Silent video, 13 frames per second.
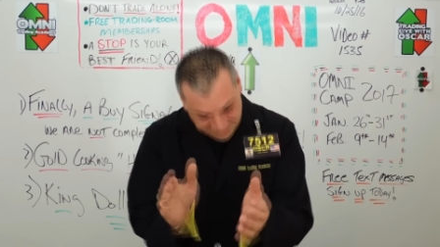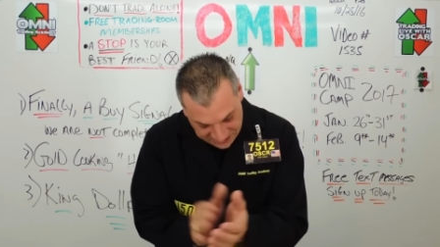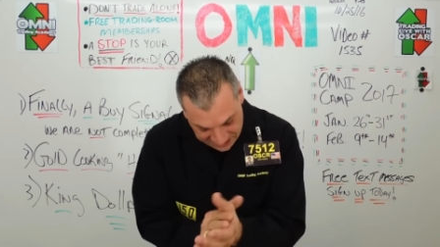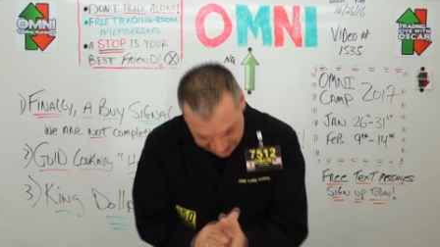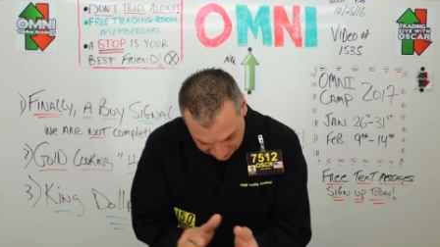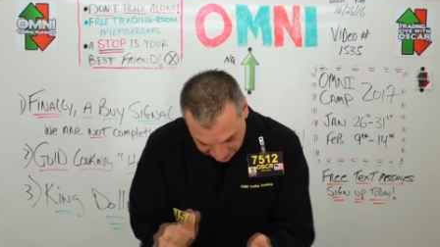
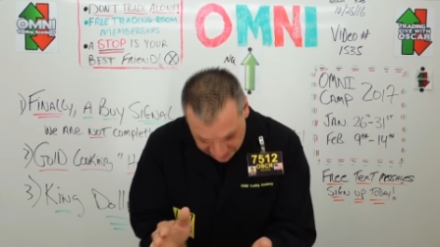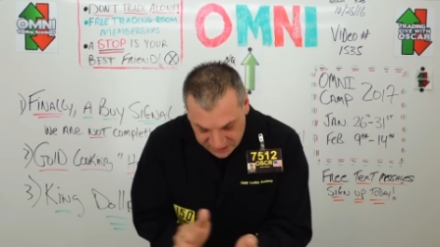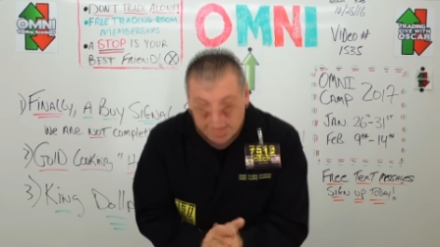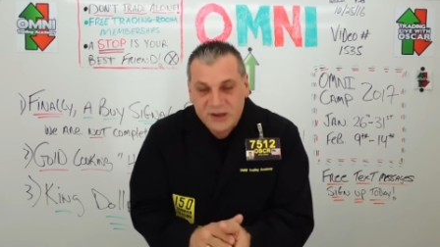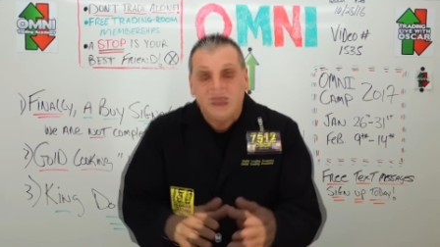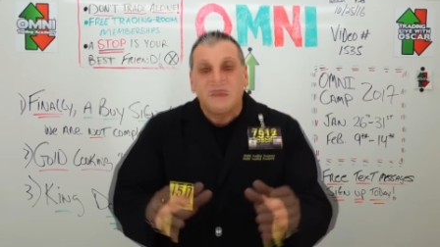Now,
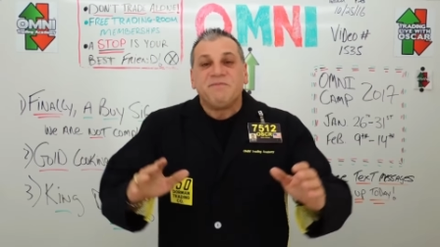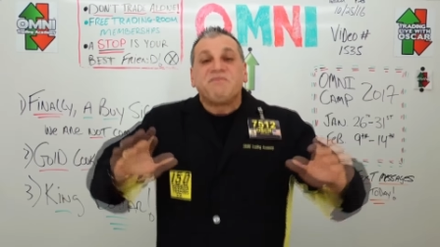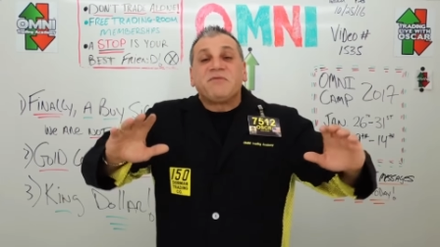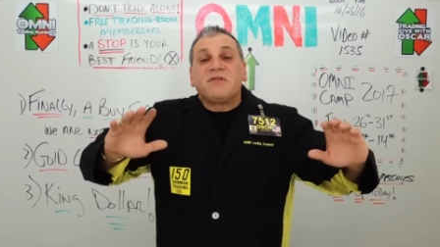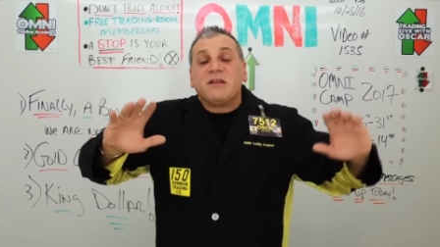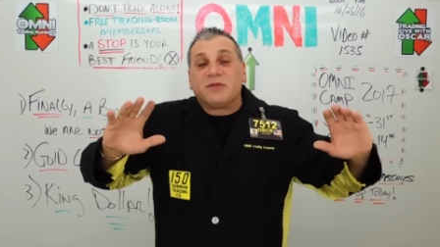
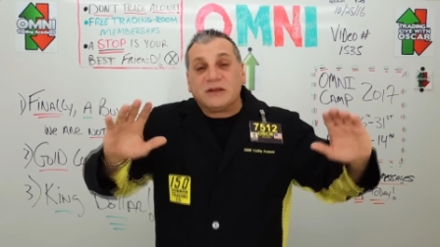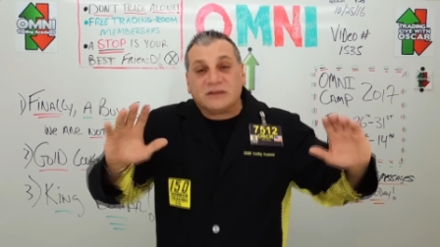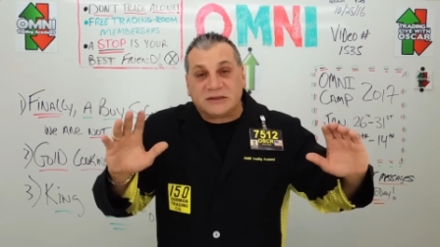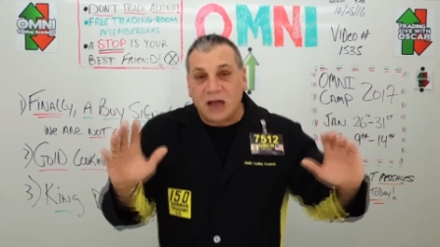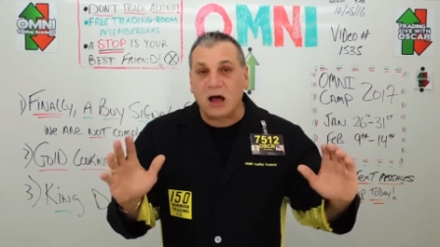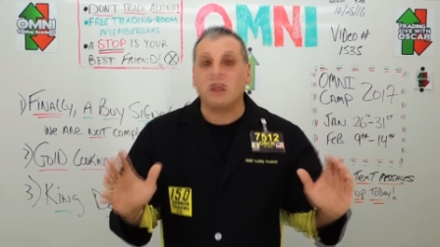the
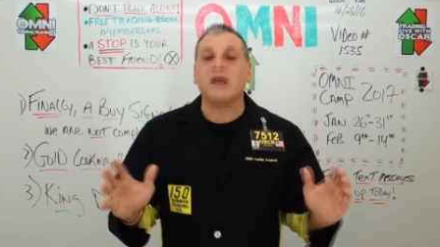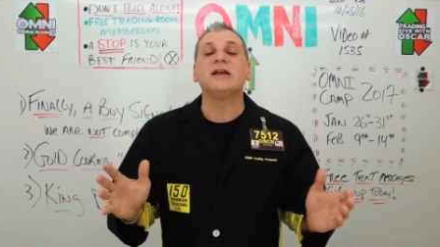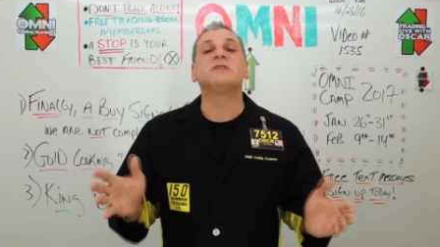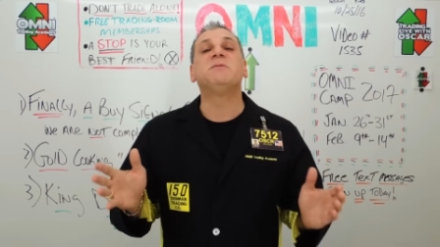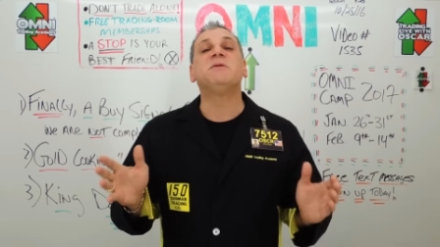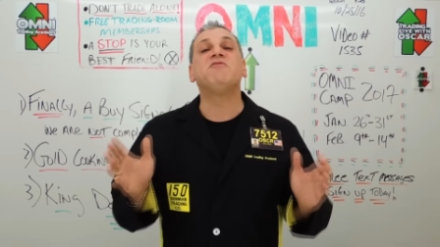dollar
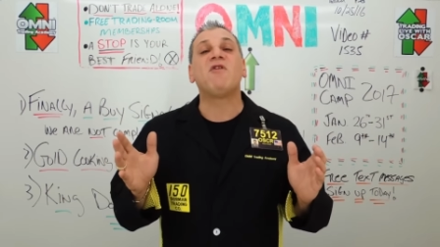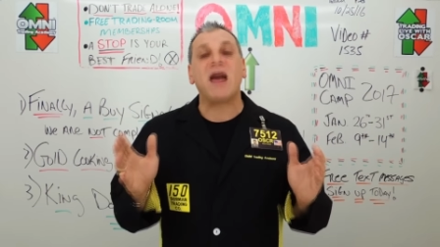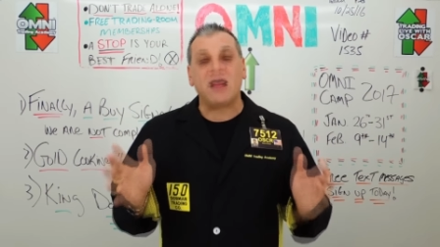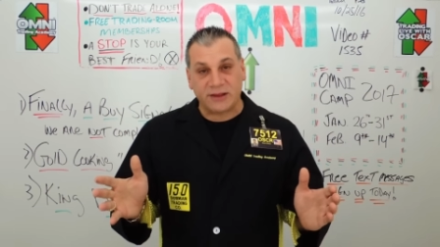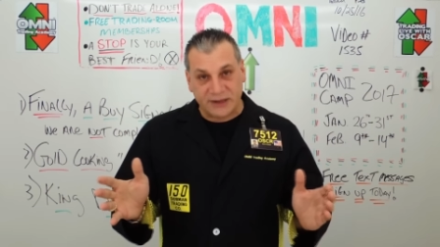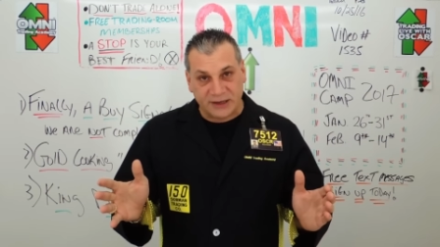has been
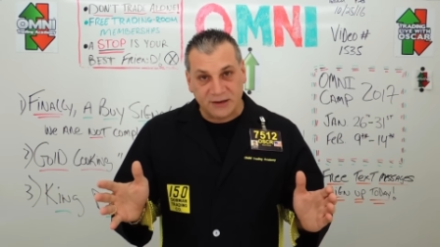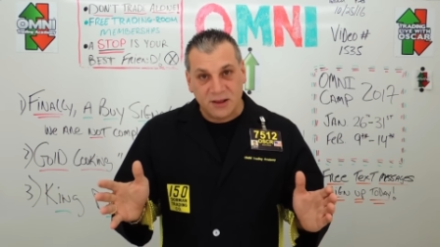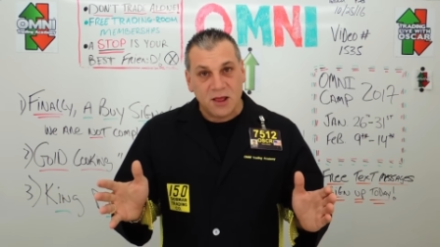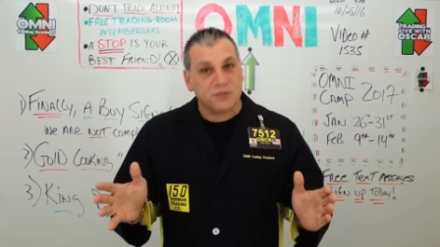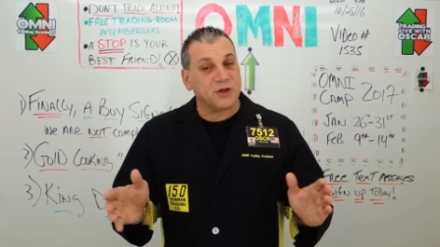rallying.